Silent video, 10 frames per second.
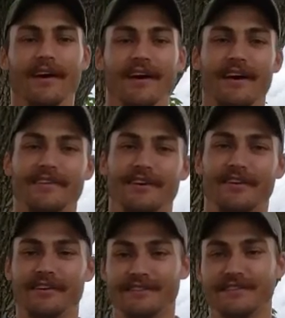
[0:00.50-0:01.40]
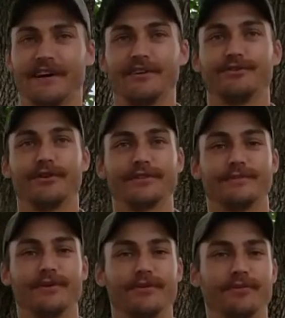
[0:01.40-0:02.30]
Hey there, it's Jordan
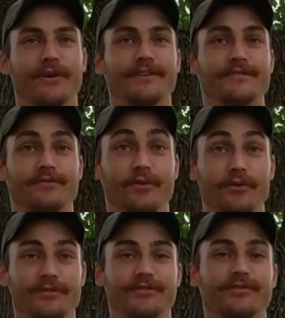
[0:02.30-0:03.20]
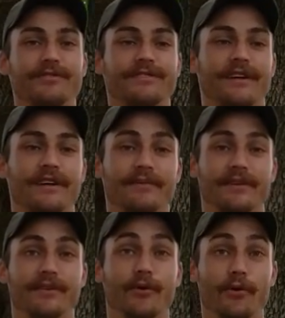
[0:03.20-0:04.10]
Smith of Nebraska Foresters. I am
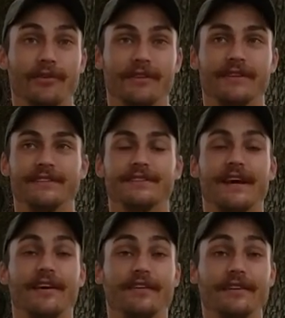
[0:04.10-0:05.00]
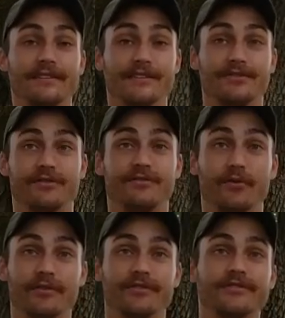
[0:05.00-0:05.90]
the Northeast Area District
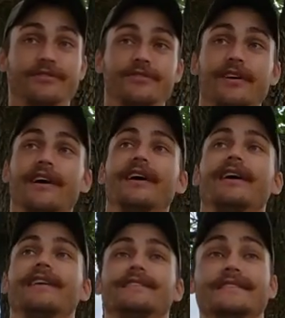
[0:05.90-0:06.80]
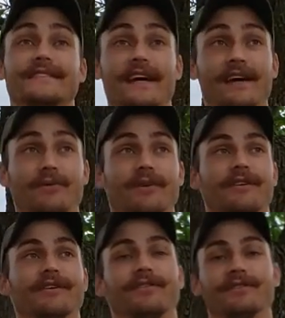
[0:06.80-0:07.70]
Forester, and today we're
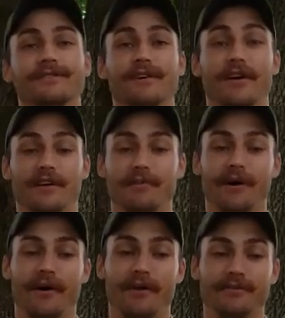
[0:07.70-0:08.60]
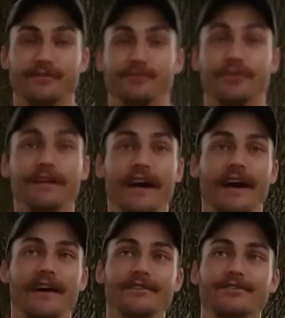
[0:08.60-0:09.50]
here to talk about green
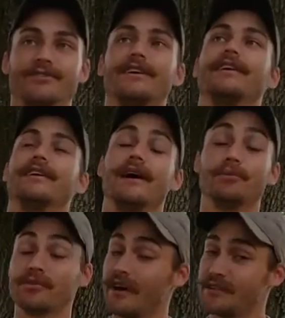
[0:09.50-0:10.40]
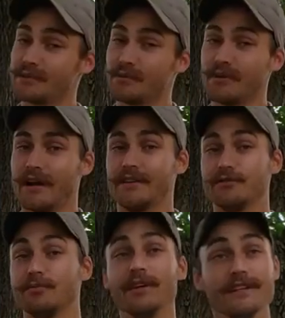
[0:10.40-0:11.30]
ash and emerald ash borer and the
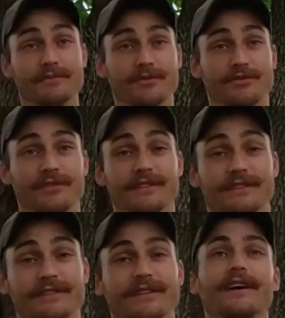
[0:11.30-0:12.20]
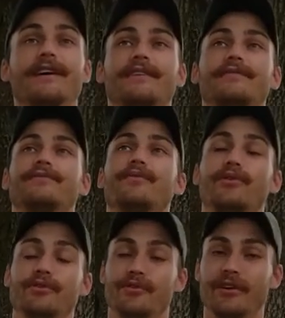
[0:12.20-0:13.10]
replacement trees
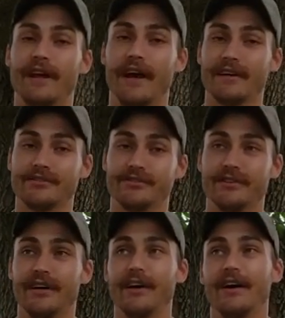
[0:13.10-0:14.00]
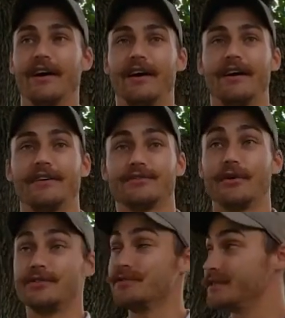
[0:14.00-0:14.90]
for your green ash.
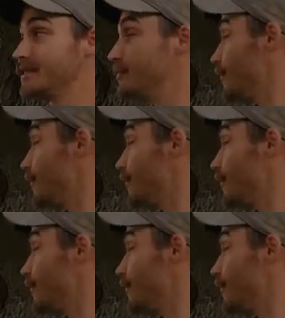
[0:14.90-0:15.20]
So as you can see